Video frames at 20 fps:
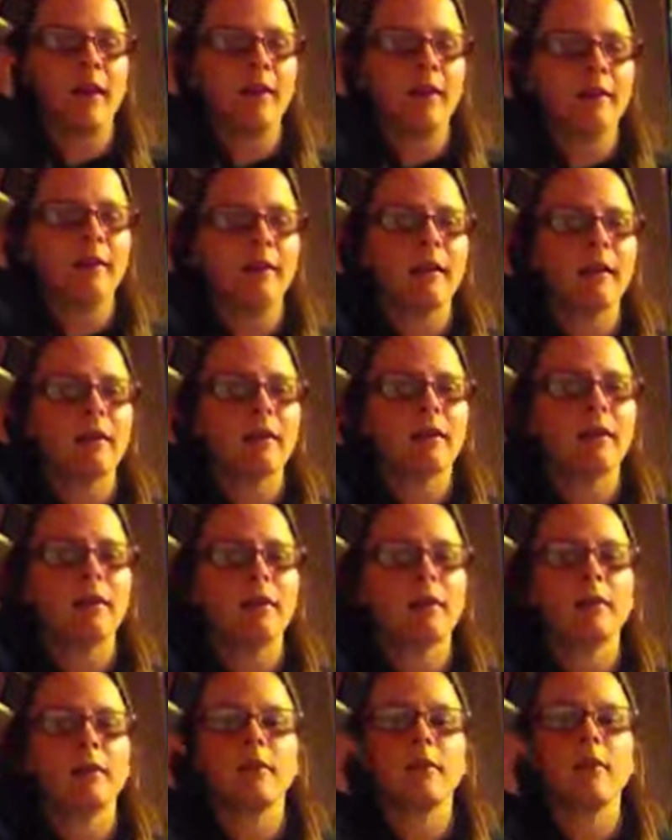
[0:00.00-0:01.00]
it's got a good
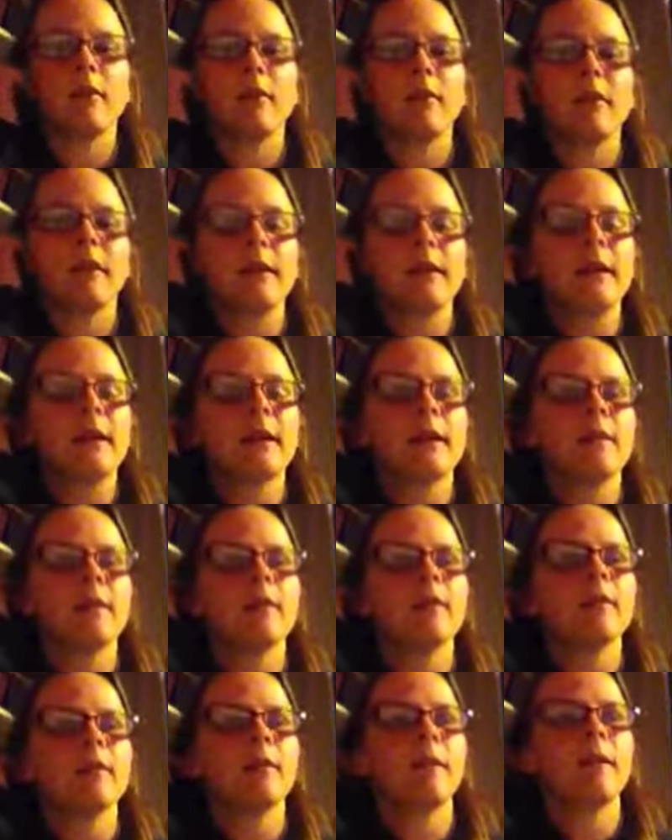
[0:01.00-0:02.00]
story,
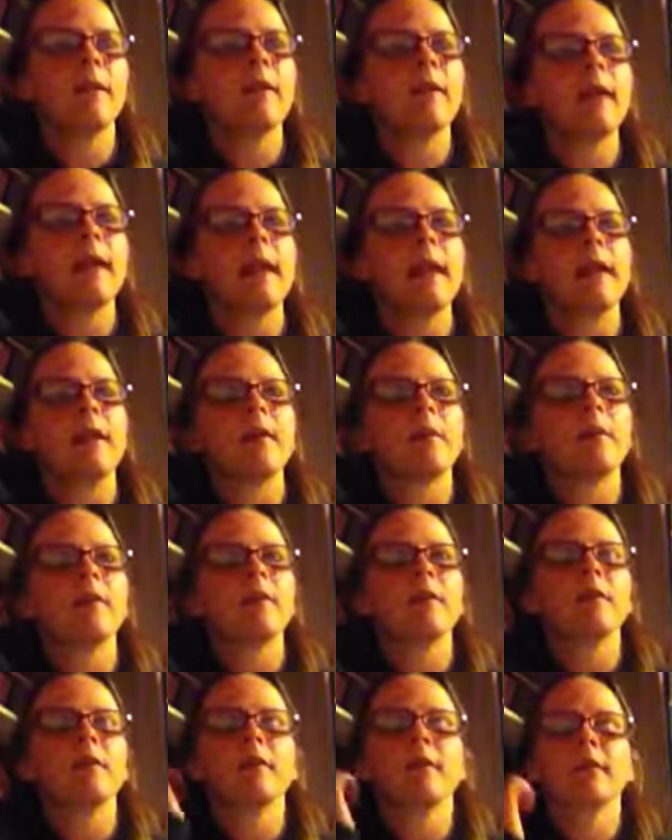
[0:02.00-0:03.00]
cute little fuzzy
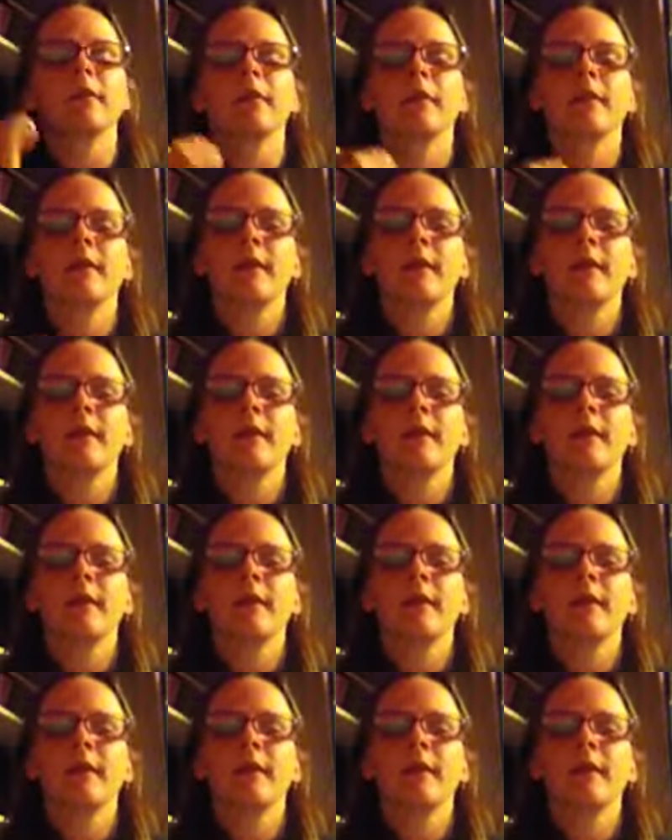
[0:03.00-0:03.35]
animals,